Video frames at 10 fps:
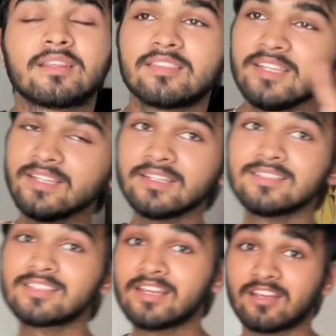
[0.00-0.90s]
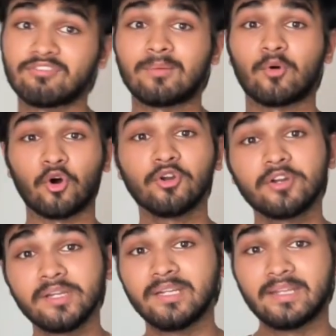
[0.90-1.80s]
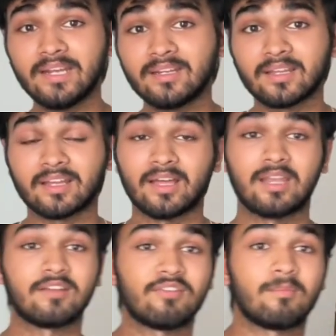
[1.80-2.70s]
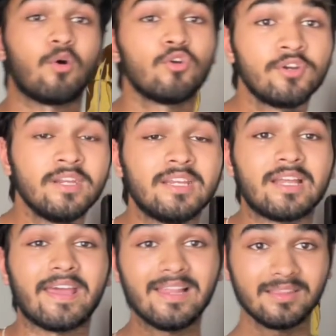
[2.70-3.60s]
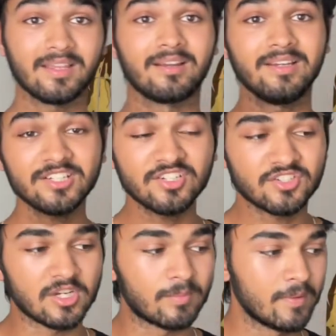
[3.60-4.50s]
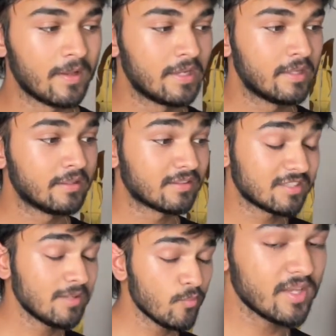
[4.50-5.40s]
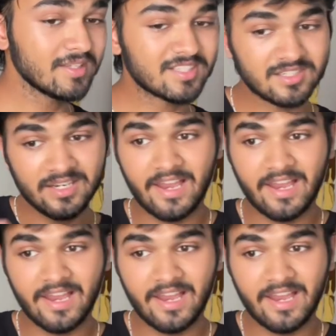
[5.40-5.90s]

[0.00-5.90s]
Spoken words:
thing is, if I'm already dating and if I'm already in a healthy relationship, the same thing still